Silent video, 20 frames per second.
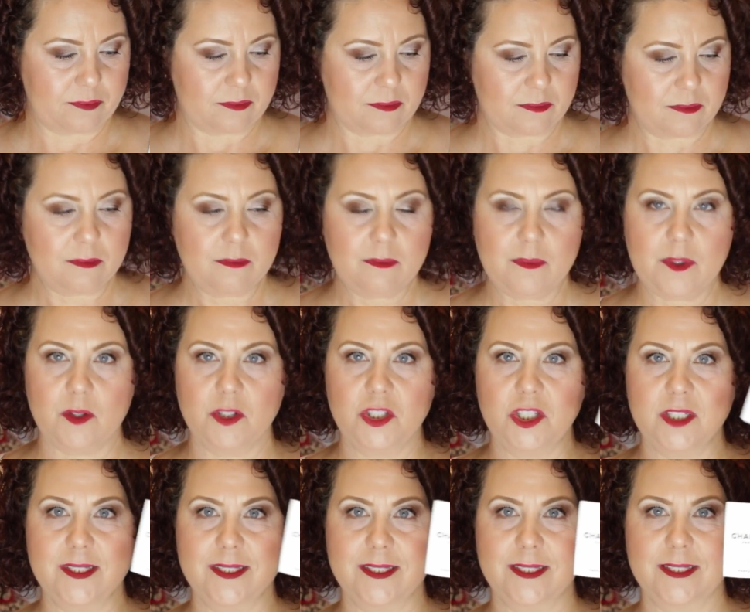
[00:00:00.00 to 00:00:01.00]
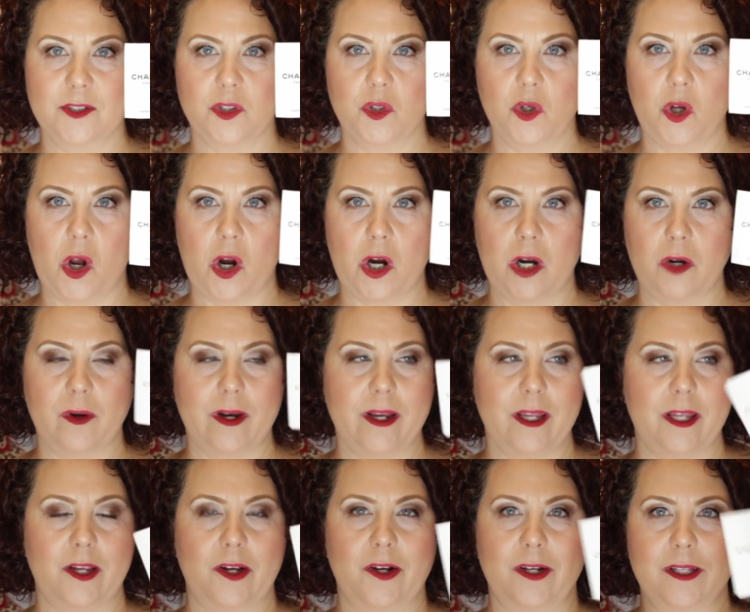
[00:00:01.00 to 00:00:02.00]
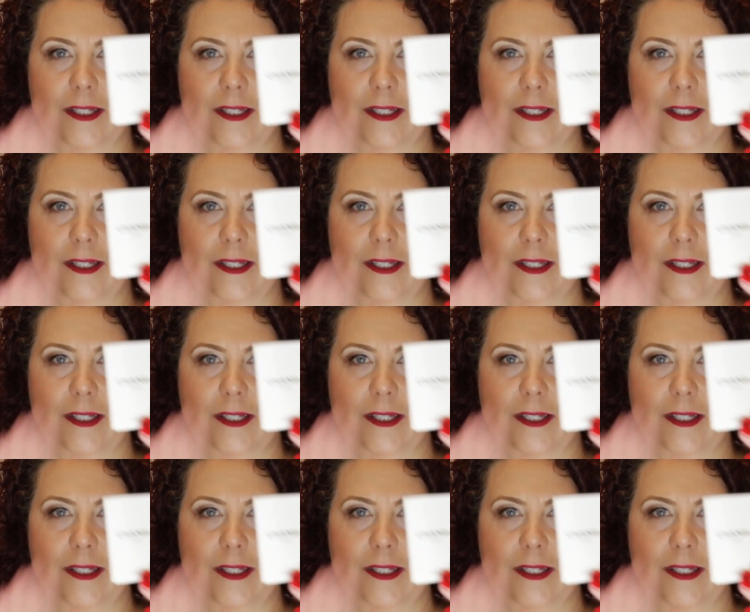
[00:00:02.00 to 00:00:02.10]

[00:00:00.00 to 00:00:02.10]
which is this little card right here